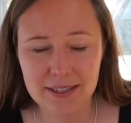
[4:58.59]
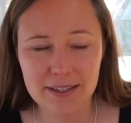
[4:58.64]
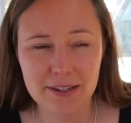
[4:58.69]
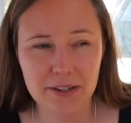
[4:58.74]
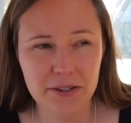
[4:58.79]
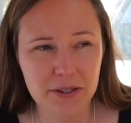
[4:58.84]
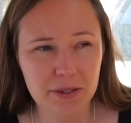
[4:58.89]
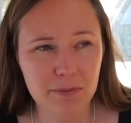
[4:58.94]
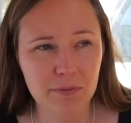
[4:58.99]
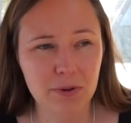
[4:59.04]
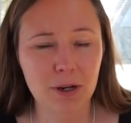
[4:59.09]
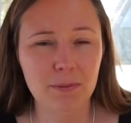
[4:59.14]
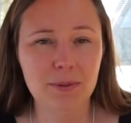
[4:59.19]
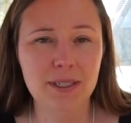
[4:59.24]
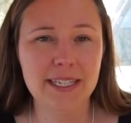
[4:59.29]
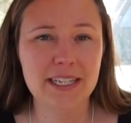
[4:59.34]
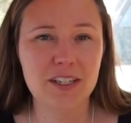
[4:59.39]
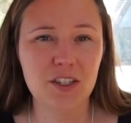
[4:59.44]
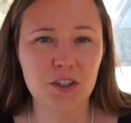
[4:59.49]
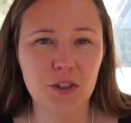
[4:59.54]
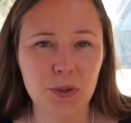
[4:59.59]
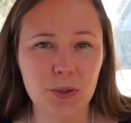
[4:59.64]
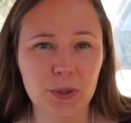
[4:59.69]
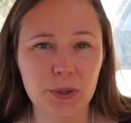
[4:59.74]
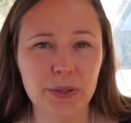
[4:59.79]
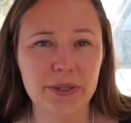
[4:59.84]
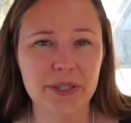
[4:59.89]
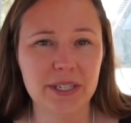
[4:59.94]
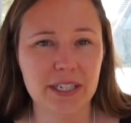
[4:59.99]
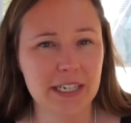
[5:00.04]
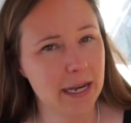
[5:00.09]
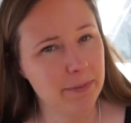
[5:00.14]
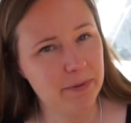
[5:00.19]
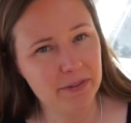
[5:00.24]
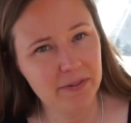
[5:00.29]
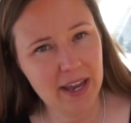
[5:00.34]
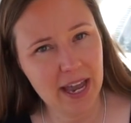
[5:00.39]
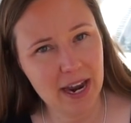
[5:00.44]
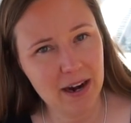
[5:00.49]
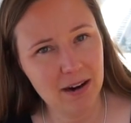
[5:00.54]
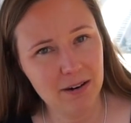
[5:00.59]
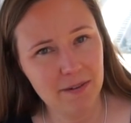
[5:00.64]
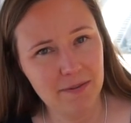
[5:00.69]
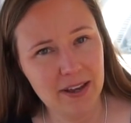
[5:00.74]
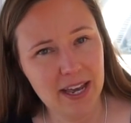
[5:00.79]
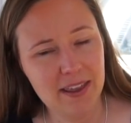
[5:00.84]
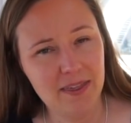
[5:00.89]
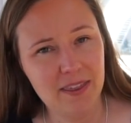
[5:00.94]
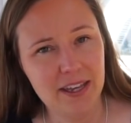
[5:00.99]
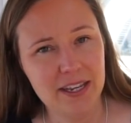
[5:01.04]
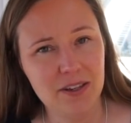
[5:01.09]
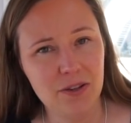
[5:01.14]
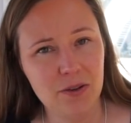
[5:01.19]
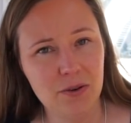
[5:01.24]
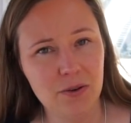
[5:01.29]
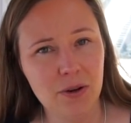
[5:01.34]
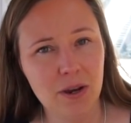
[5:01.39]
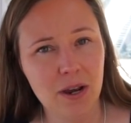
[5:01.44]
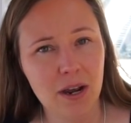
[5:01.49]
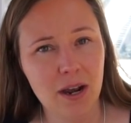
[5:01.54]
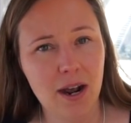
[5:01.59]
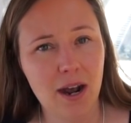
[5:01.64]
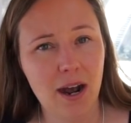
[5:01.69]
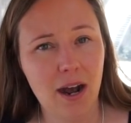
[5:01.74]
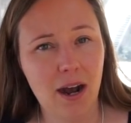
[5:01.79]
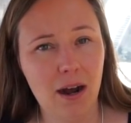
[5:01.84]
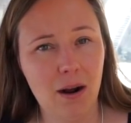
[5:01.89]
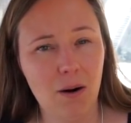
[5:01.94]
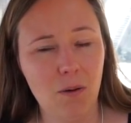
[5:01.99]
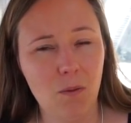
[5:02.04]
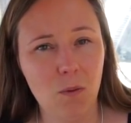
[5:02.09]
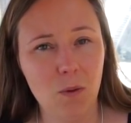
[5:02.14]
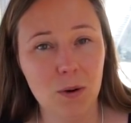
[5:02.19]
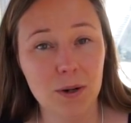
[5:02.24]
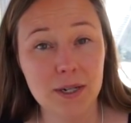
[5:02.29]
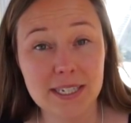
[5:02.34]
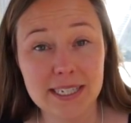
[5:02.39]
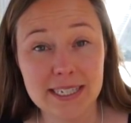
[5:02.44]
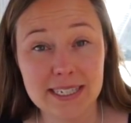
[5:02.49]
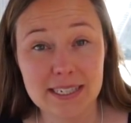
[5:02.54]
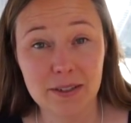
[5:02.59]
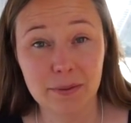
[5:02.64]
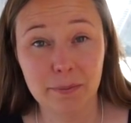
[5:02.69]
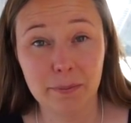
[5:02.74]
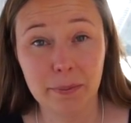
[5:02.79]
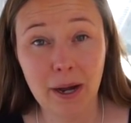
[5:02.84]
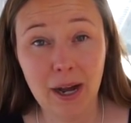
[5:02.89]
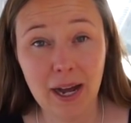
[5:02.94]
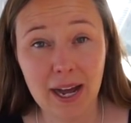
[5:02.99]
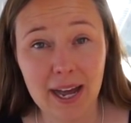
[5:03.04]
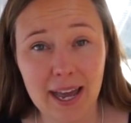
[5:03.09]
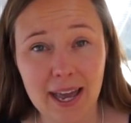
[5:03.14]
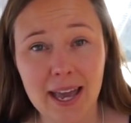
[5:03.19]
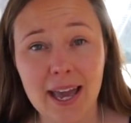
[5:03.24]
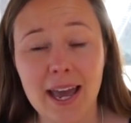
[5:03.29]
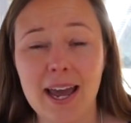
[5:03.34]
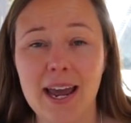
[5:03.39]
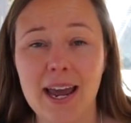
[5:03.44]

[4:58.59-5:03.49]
so you can probably source the type of caravan that you are wanting to buy